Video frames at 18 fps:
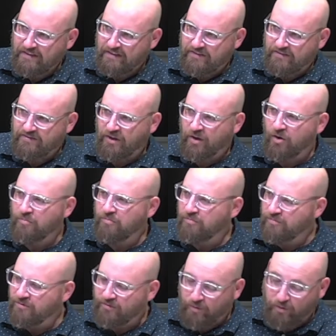
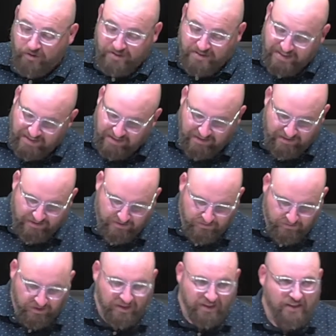Psalm 14
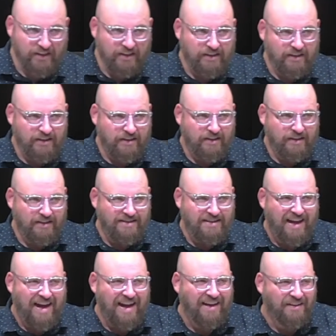is really a
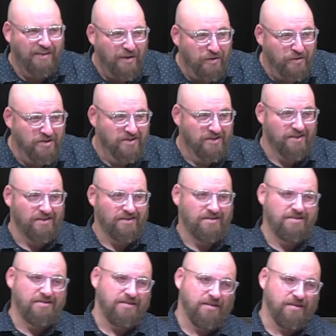
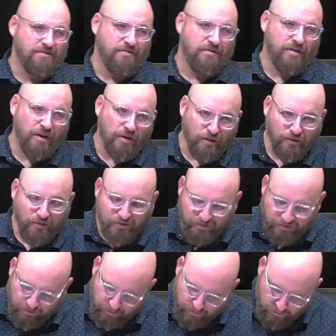diagnosis of
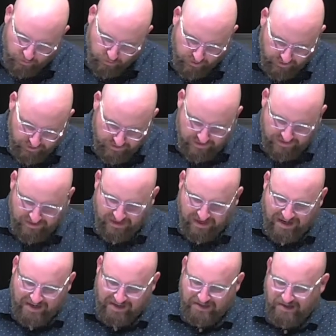those who would
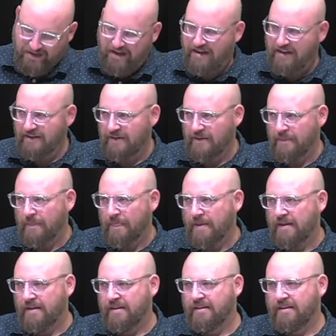deny God.
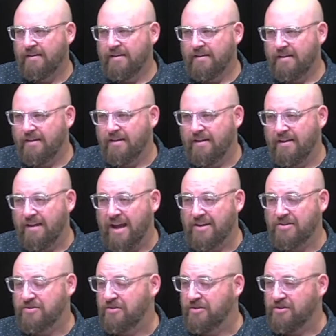It
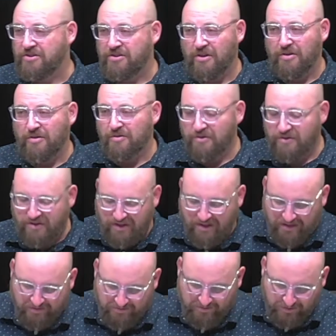actually shows
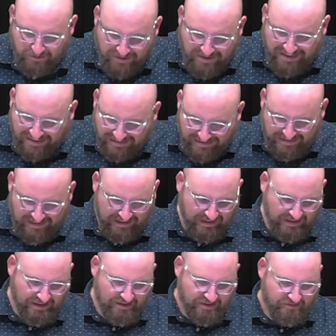the
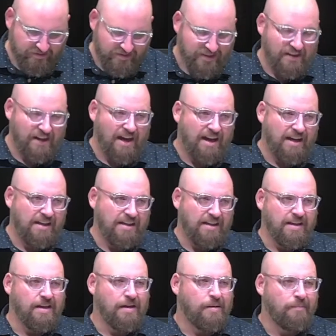futility of
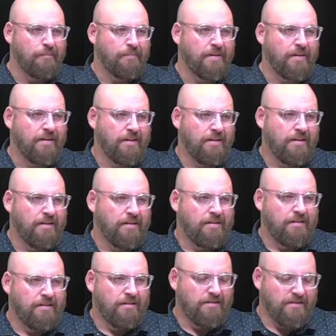denying him.
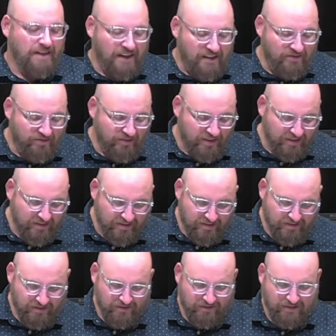
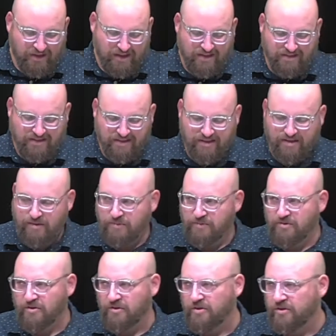David, as he
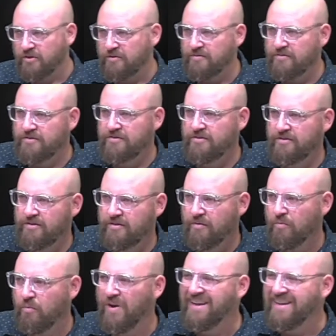observes
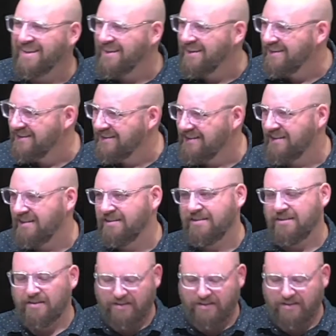the wicked and their